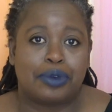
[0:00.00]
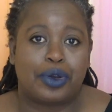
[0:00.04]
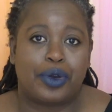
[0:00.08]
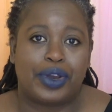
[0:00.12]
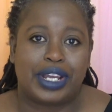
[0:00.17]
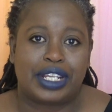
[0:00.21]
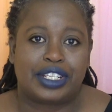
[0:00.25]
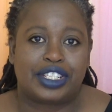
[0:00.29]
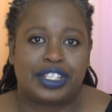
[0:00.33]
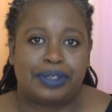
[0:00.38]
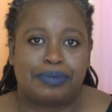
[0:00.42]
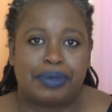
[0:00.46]

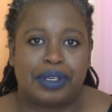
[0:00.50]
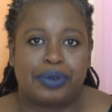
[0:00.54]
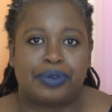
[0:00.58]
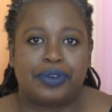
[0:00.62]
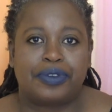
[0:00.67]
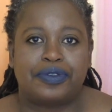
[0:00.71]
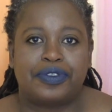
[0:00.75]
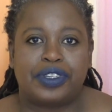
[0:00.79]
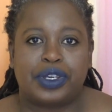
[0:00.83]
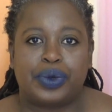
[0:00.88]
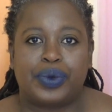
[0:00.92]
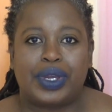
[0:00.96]
going to be
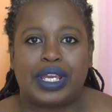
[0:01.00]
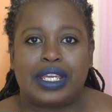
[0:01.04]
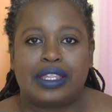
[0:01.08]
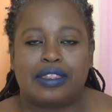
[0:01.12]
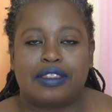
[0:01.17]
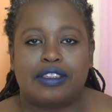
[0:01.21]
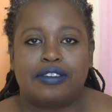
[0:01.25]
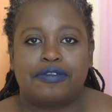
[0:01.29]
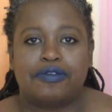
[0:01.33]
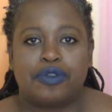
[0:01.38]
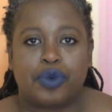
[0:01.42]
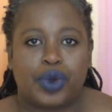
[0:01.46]
reviewing
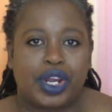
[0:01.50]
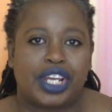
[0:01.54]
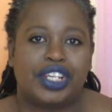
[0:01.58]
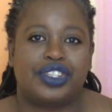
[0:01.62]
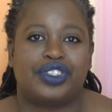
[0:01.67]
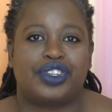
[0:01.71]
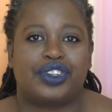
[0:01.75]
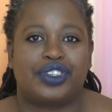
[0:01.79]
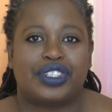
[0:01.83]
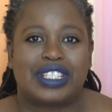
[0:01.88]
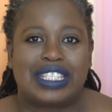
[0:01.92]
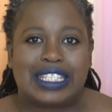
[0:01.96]
the
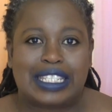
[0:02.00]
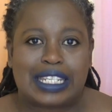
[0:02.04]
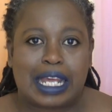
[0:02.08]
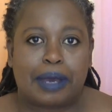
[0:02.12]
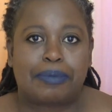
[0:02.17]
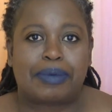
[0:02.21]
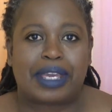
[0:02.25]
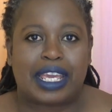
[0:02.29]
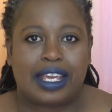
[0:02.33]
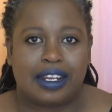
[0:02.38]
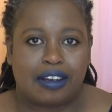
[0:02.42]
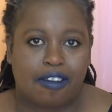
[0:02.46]
Voyager
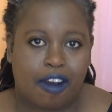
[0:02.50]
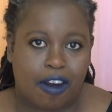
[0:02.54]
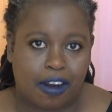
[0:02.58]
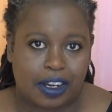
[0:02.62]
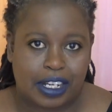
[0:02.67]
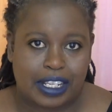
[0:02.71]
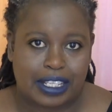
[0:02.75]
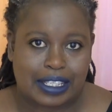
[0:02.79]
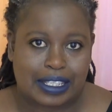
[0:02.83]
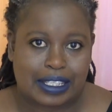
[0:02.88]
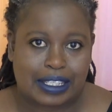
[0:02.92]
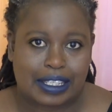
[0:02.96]
step-in
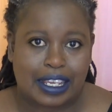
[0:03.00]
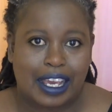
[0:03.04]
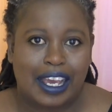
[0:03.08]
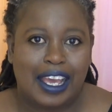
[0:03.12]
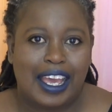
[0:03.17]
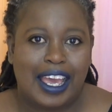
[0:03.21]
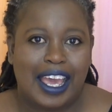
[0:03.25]
harness,